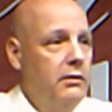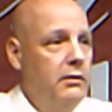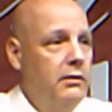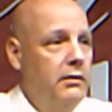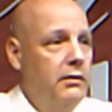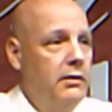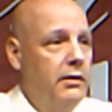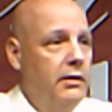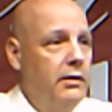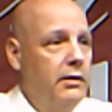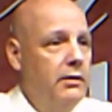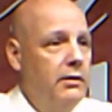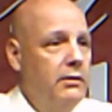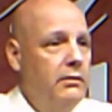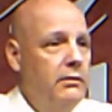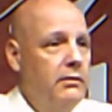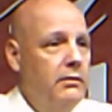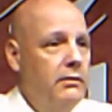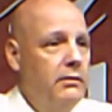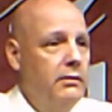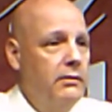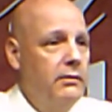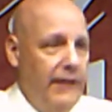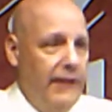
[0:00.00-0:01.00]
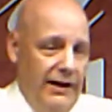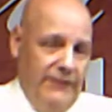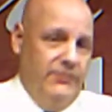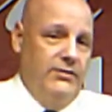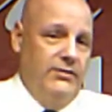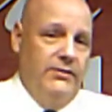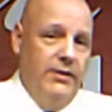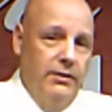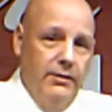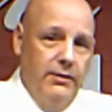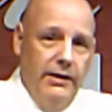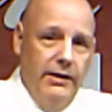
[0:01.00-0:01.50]
You know, that's
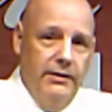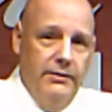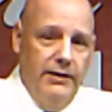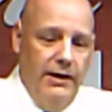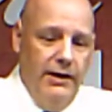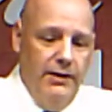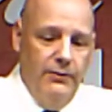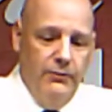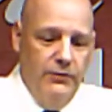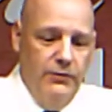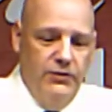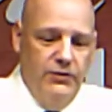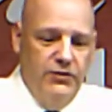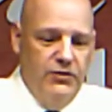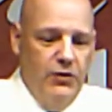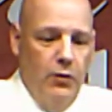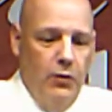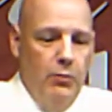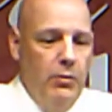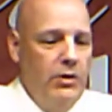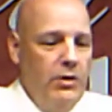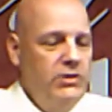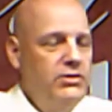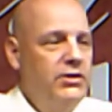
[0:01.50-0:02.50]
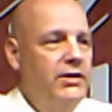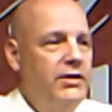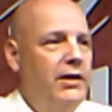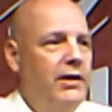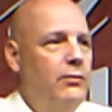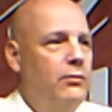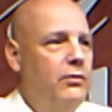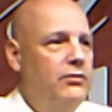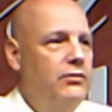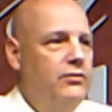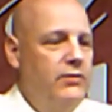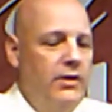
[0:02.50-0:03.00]
the that was so much of that
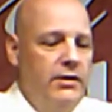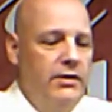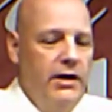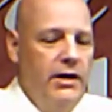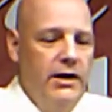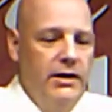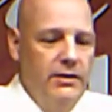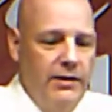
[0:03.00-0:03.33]
was done.